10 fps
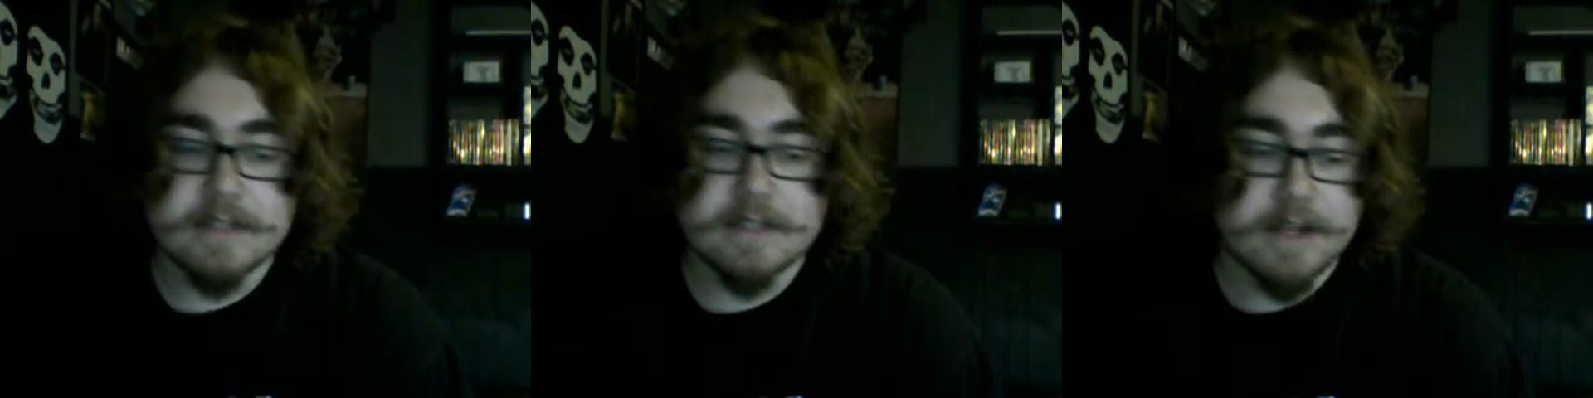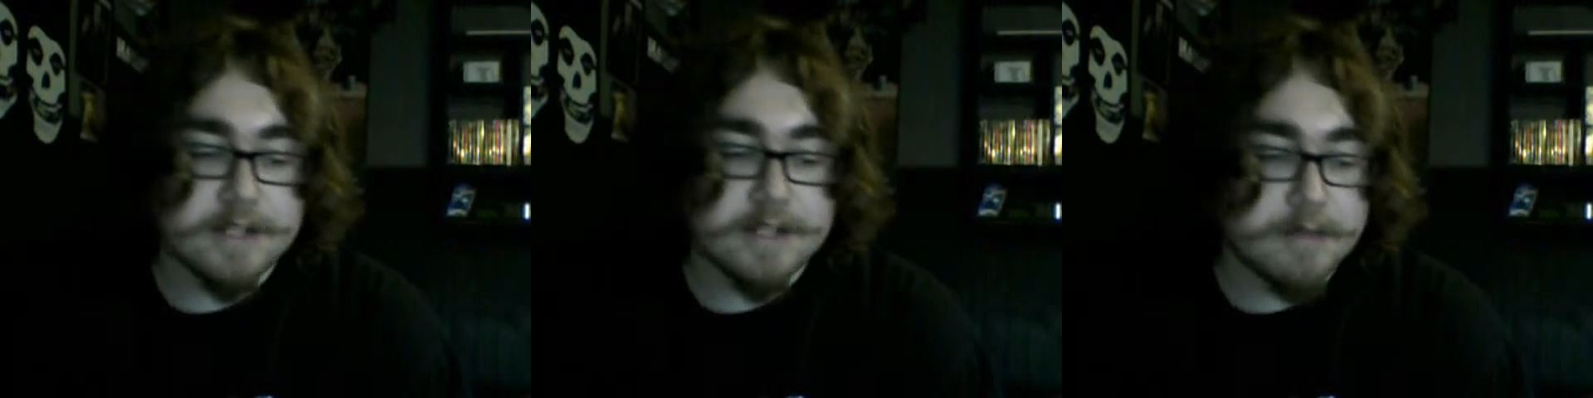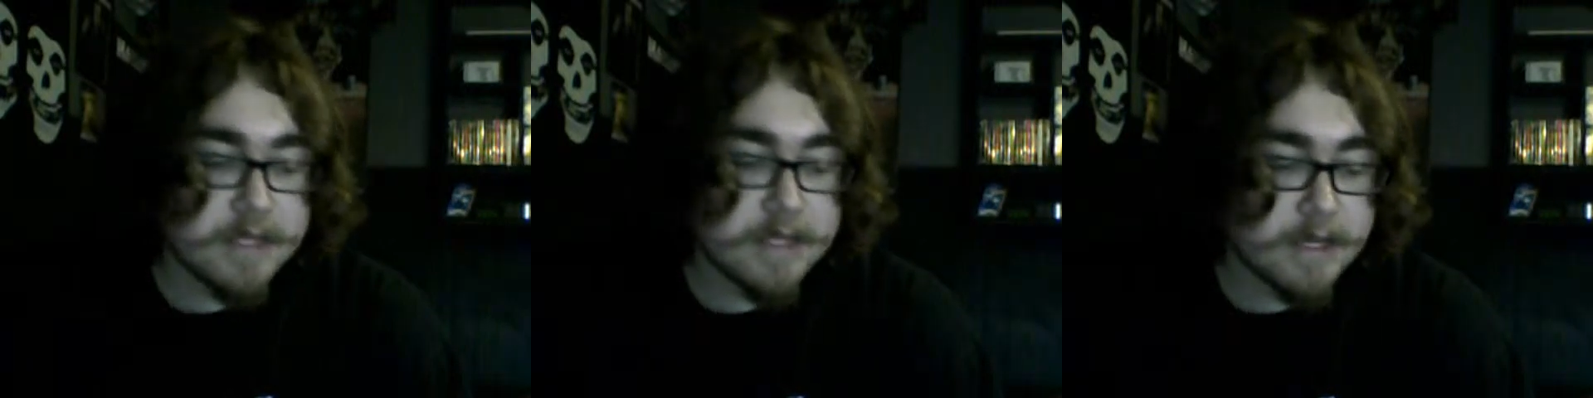Takashi
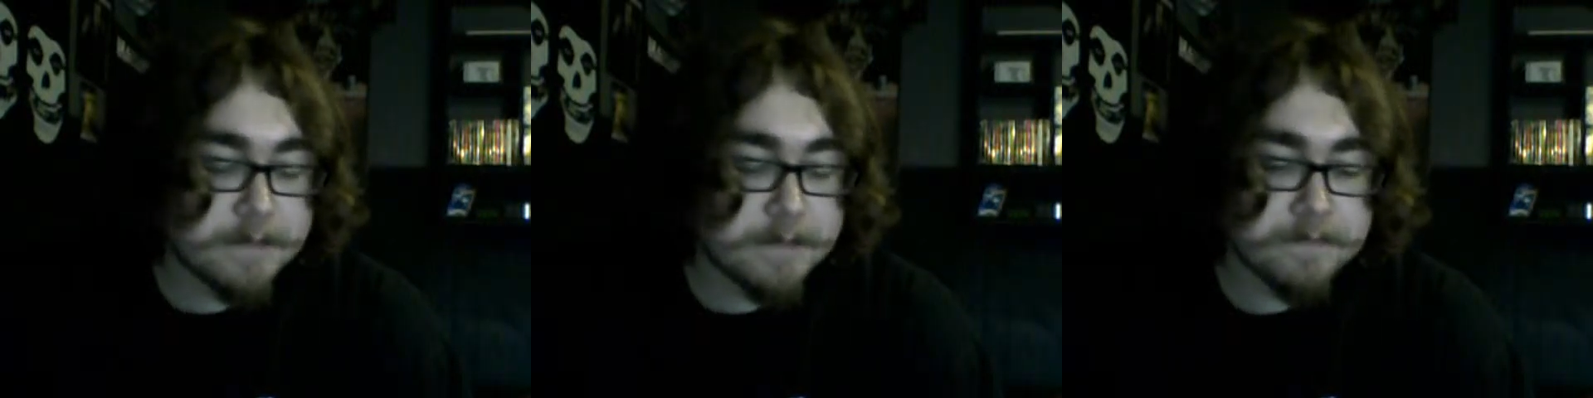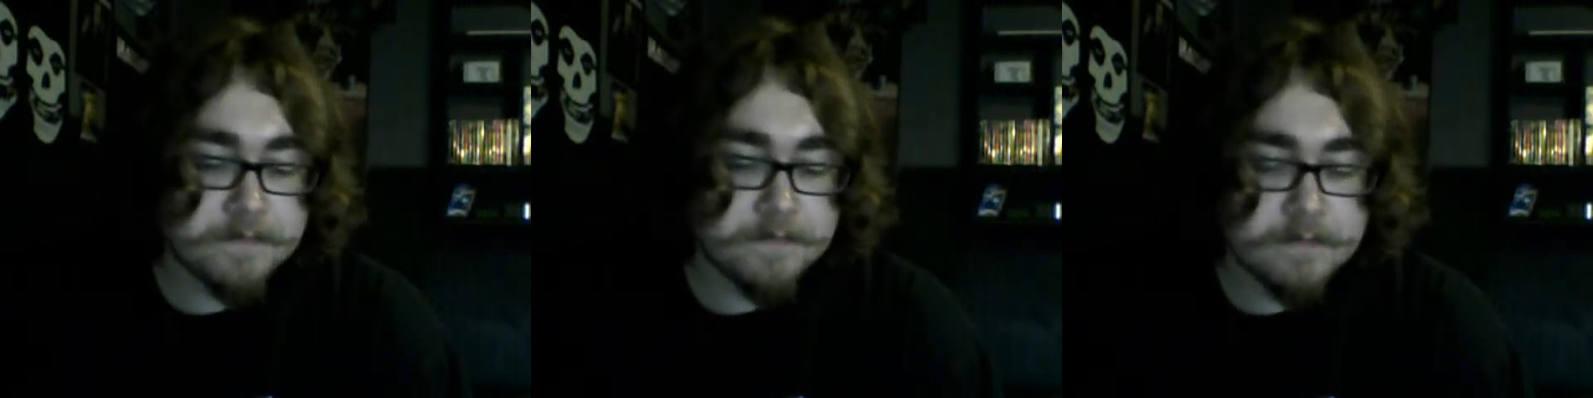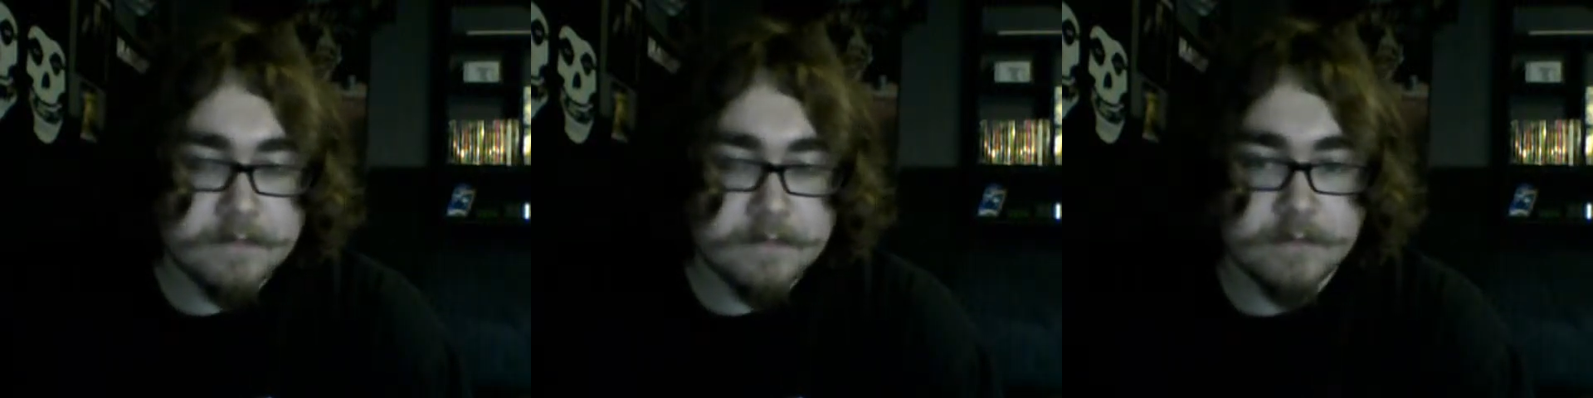Miike
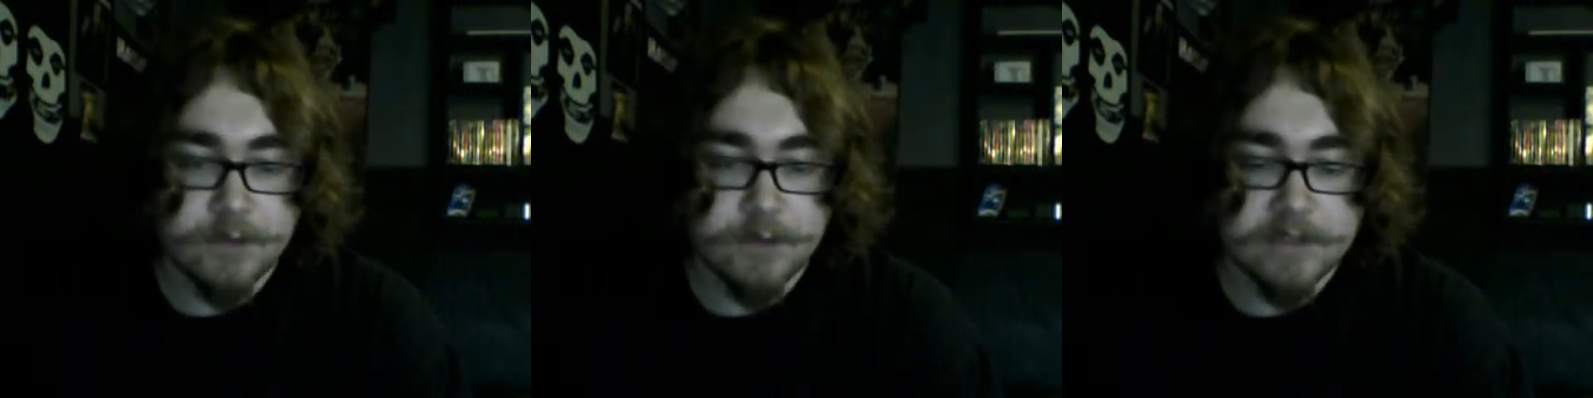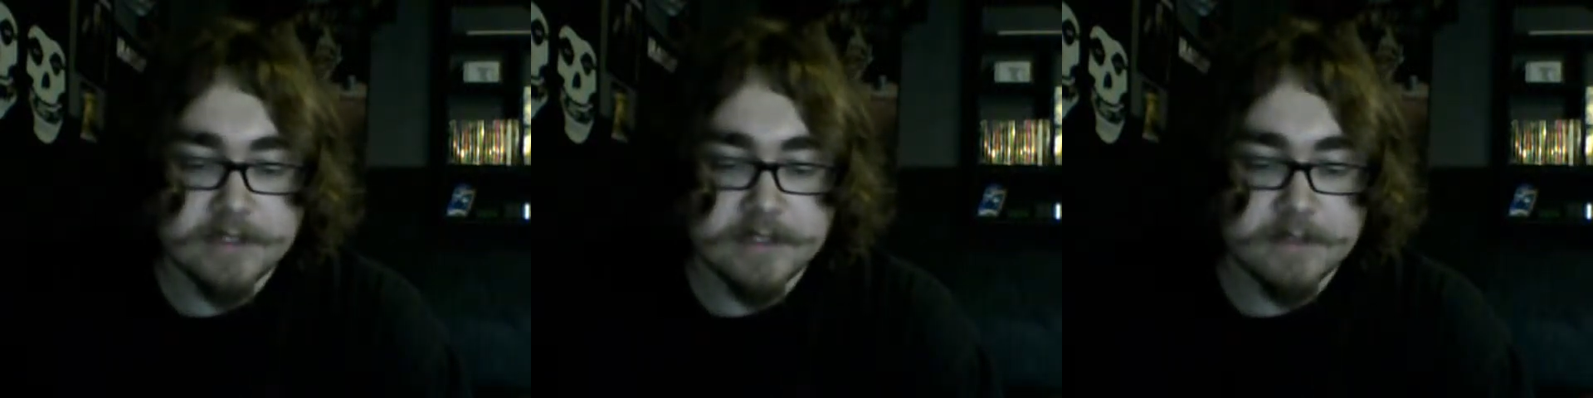movies.